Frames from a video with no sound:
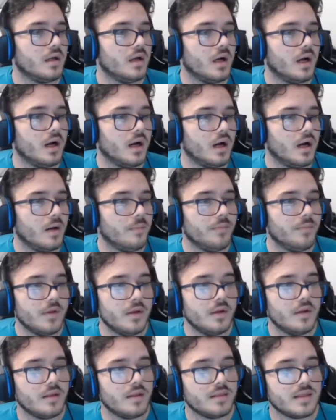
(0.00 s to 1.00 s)
Um,
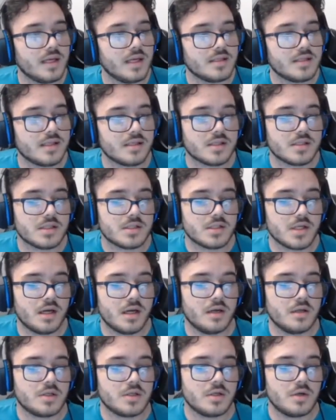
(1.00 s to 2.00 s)
they sent us the
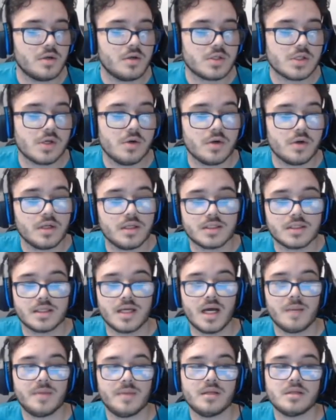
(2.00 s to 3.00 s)
challenge, so good luck to
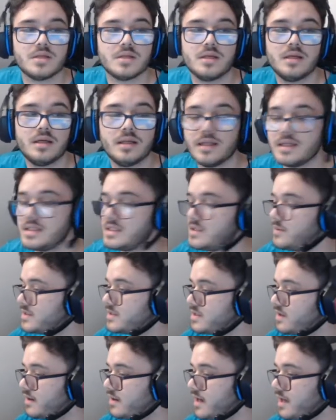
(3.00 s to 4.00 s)
Copy Ninja, and let's see what's
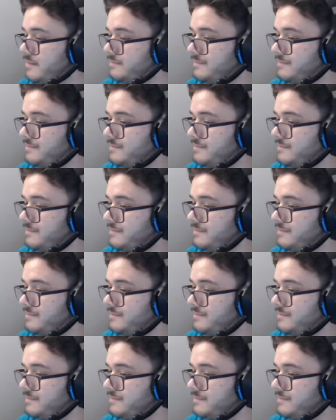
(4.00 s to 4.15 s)
going on.